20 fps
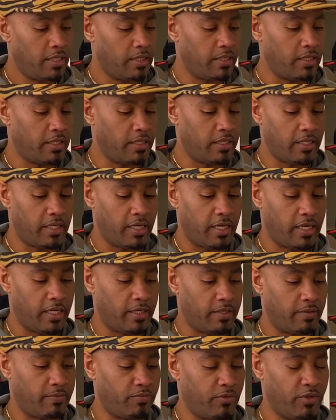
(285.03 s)
I
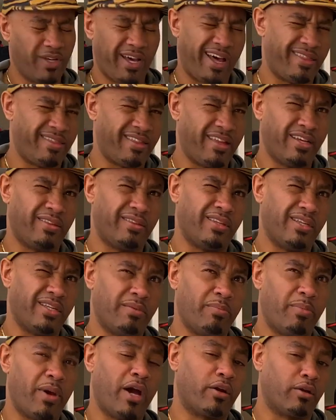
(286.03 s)
think the
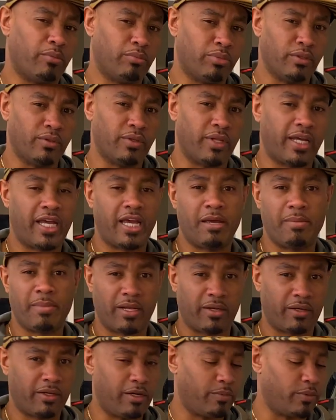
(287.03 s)
powder blue that came
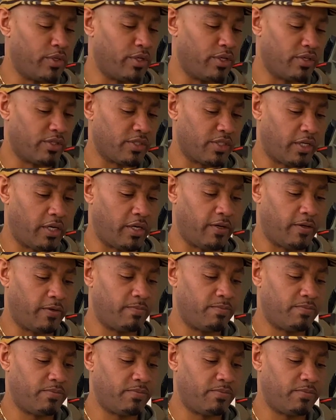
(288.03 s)
out a couple years ago.